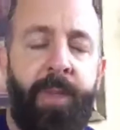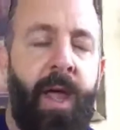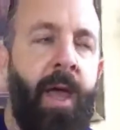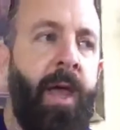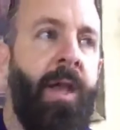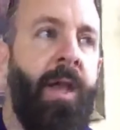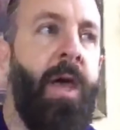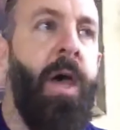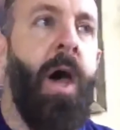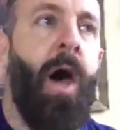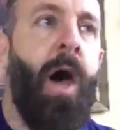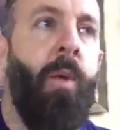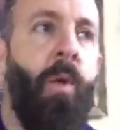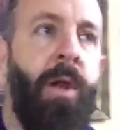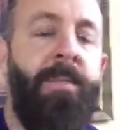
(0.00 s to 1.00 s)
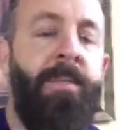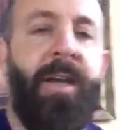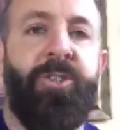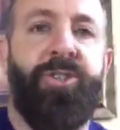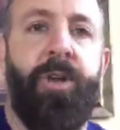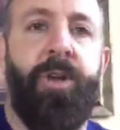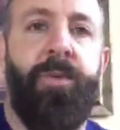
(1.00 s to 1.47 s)
And I want to make
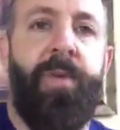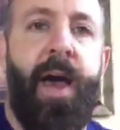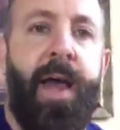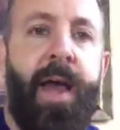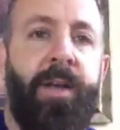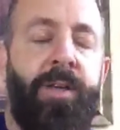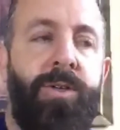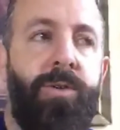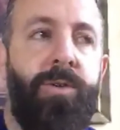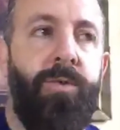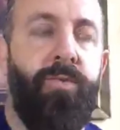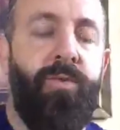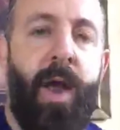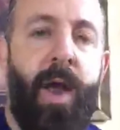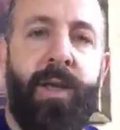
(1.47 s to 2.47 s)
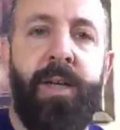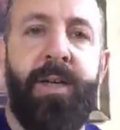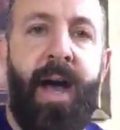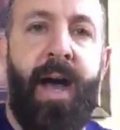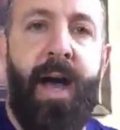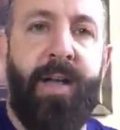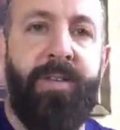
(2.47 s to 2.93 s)
sure that you
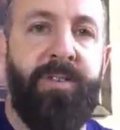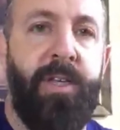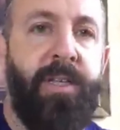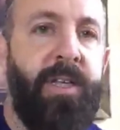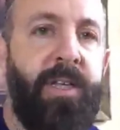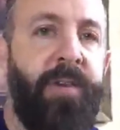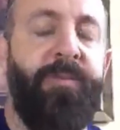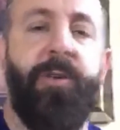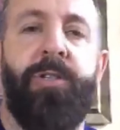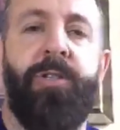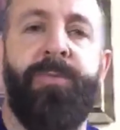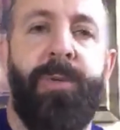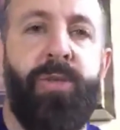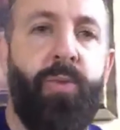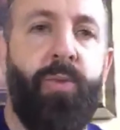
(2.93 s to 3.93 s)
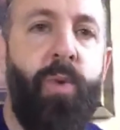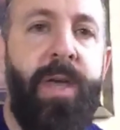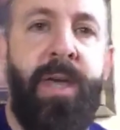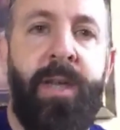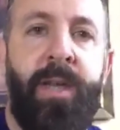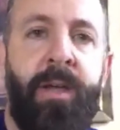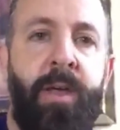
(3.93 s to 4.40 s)
recognize the difference
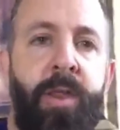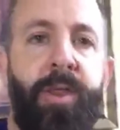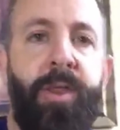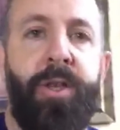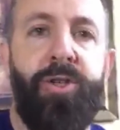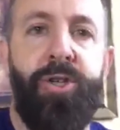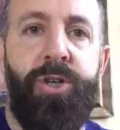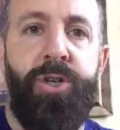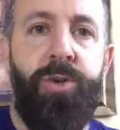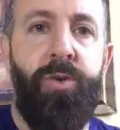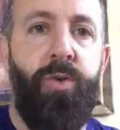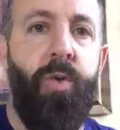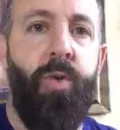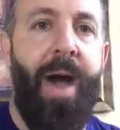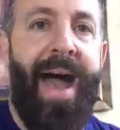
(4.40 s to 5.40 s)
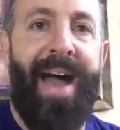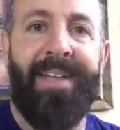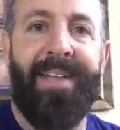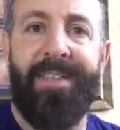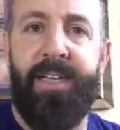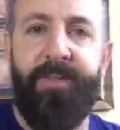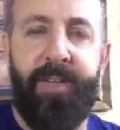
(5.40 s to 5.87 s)
between the two
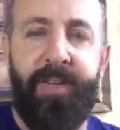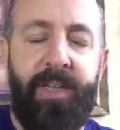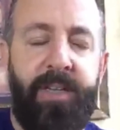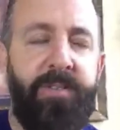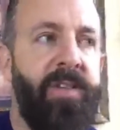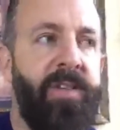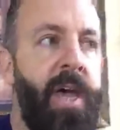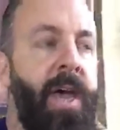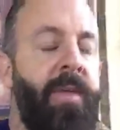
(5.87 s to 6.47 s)
activities,